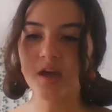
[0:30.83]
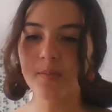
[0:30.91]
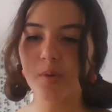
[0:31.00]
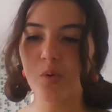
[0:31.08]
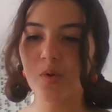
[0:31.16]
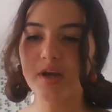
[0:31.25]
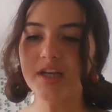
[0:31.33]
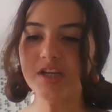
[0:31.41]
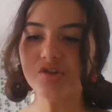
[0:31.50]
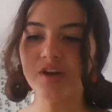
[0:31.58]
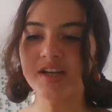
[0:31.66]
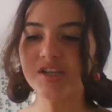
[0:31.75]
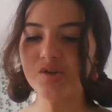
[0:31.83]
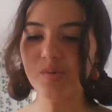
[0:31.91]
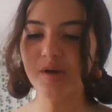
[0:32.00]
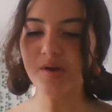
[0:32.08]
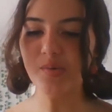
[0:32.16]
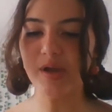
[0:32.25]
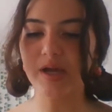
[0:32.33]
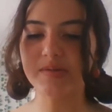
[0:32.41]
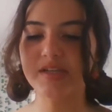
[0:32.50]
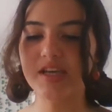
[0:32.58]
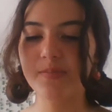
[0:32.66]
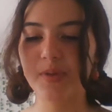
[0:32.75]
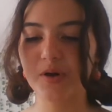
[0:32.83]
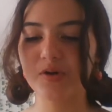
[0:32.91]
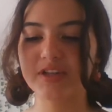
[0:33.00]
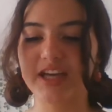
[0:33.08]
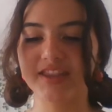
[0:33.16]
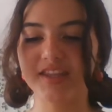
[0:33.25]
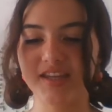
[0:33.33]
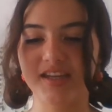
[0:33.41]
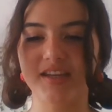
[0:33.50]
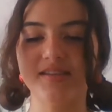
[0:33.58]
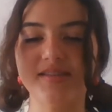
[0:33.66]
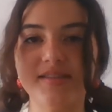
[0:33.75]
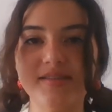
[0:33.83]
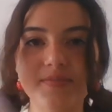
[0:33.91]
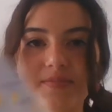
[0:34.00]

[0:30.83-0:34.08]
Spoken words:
but when he tried to run around, he buckled at the knees.